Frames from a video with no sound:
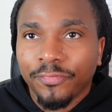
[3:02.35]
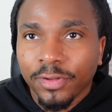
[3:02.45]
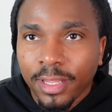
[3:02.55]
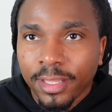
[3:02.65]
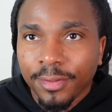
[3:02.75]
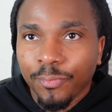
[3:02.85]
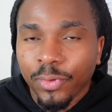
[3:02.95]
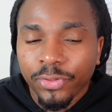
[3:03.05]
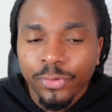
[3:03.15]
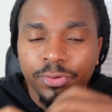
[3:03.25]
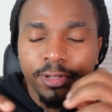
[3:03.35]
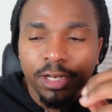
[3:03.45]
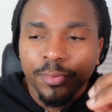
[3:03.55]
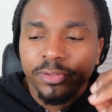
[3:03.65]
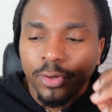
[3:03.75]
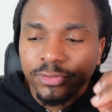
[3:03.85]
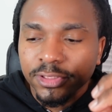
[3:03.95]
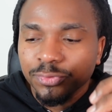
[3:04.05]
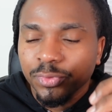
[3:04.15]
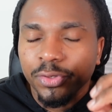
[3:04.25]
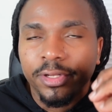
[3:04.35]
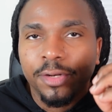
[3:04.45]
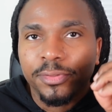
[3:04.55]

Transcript: I feel like when you're dealing with narcissists, when you're dealing